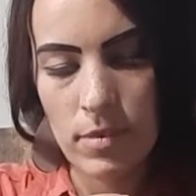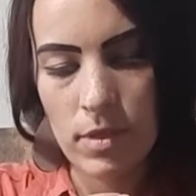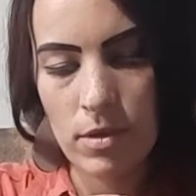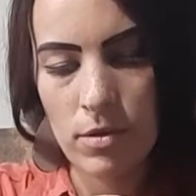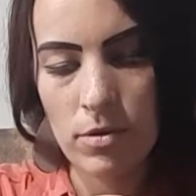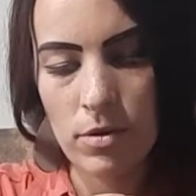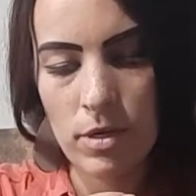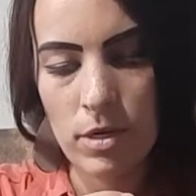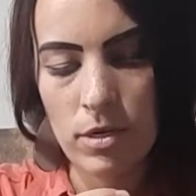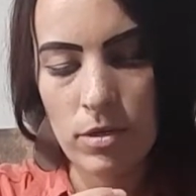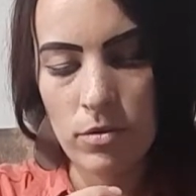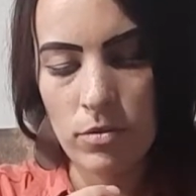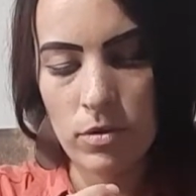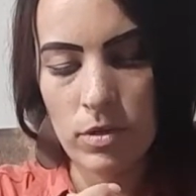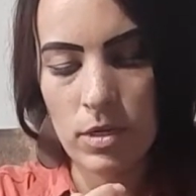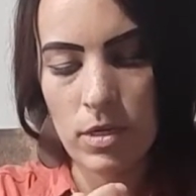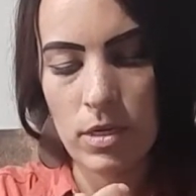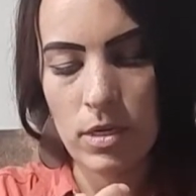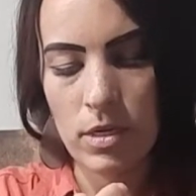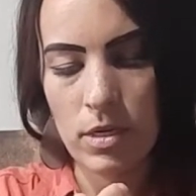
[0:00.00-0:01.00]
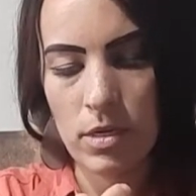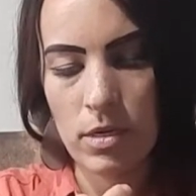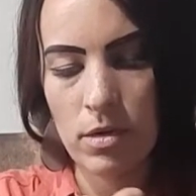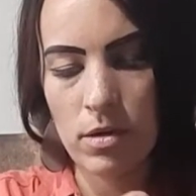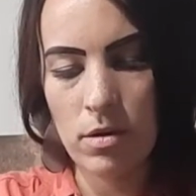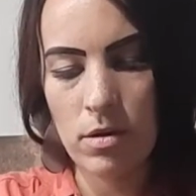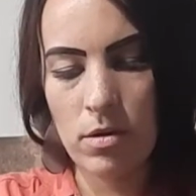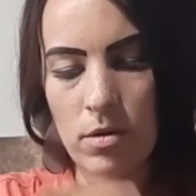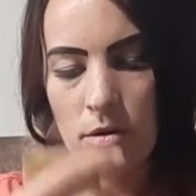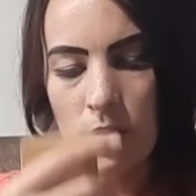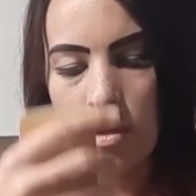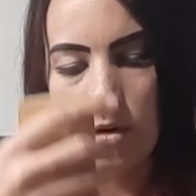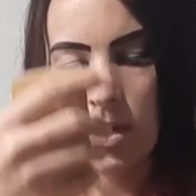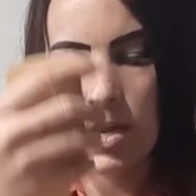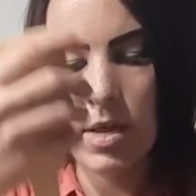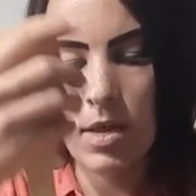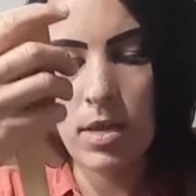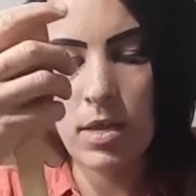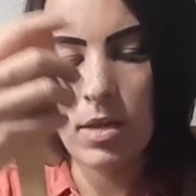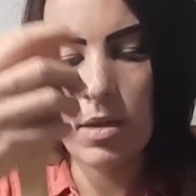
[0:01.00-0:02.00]
You can use it on
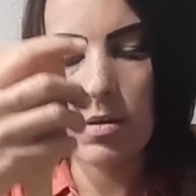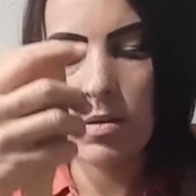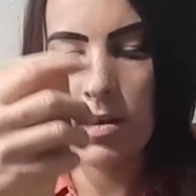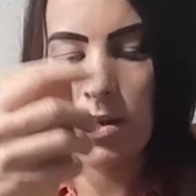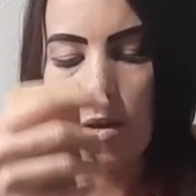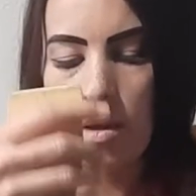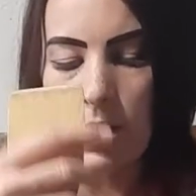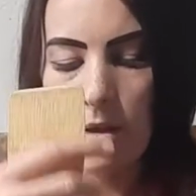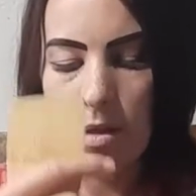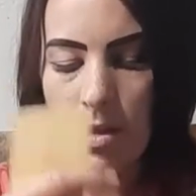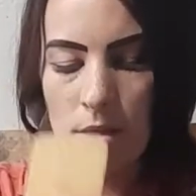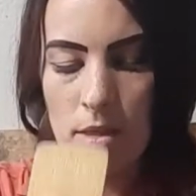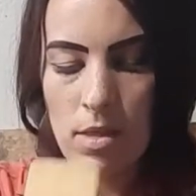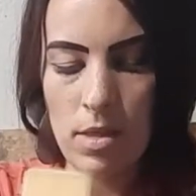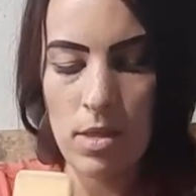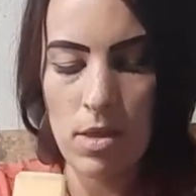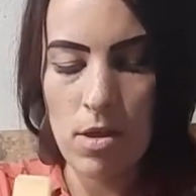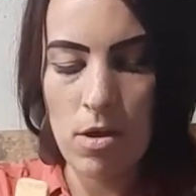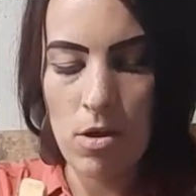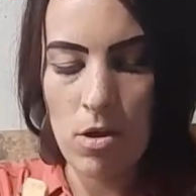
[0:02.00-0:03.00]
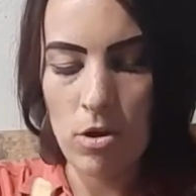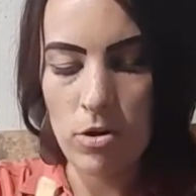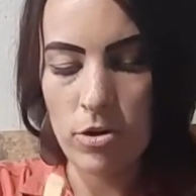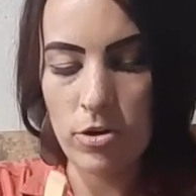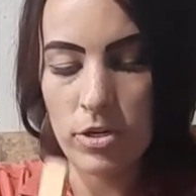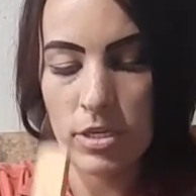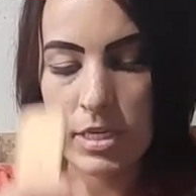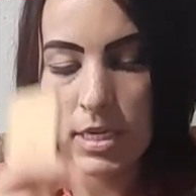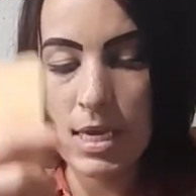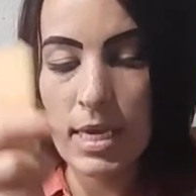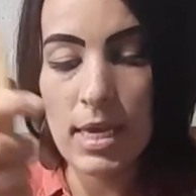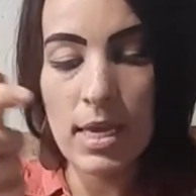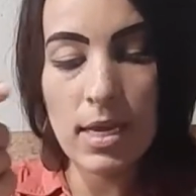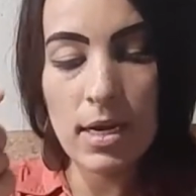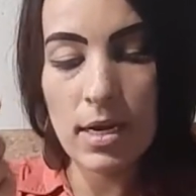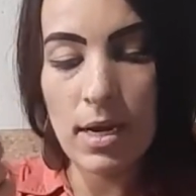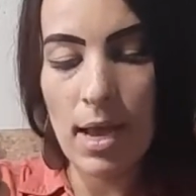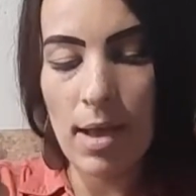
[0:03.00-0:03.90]
your skin.